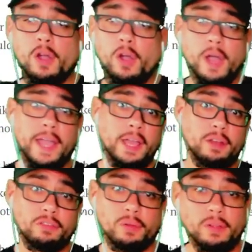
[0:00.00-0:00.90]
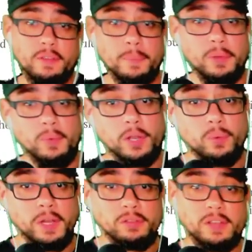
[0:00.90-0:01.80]
oh, I got to show you something really
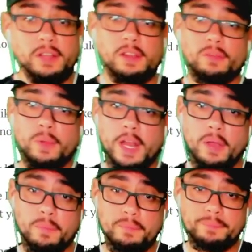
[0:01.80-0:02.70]
quick. Check this one out.